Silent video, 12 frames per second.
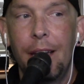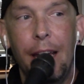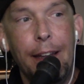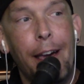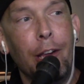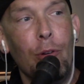
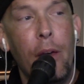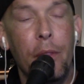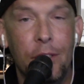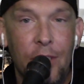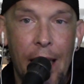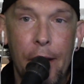And now you're on the
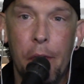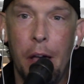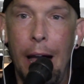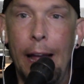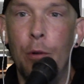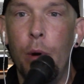side of the
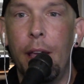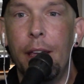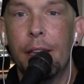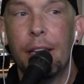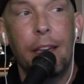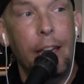
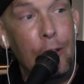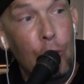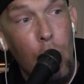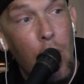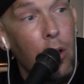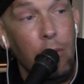highway and
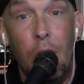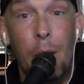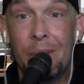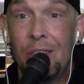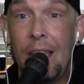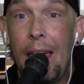you're all
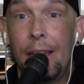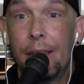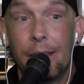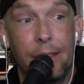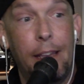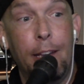
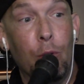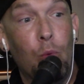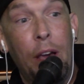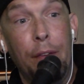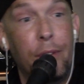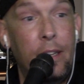upset that your
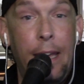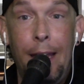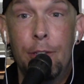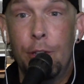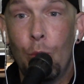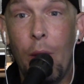wife and
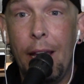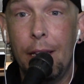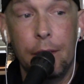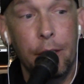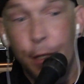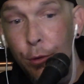kids are
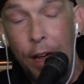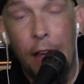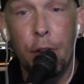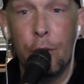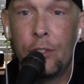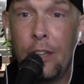waiting. You don't
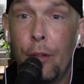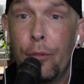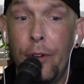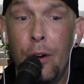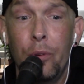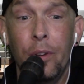have your cell
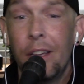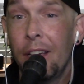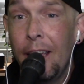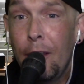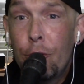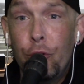phone
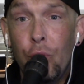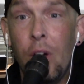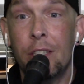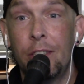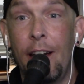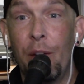and your
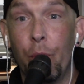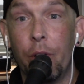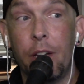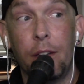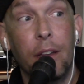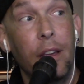truck's not
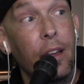working.